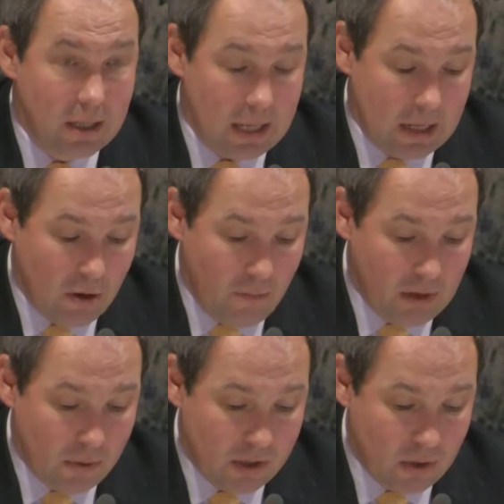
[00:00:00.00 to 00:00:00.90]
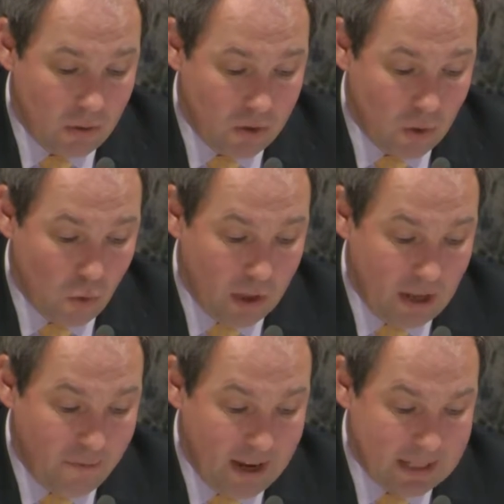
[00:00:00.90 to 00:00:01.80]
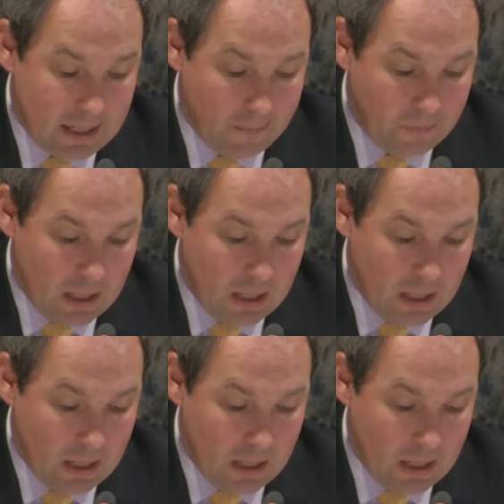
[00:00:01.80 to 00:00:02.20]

and conflict resolution world are facing.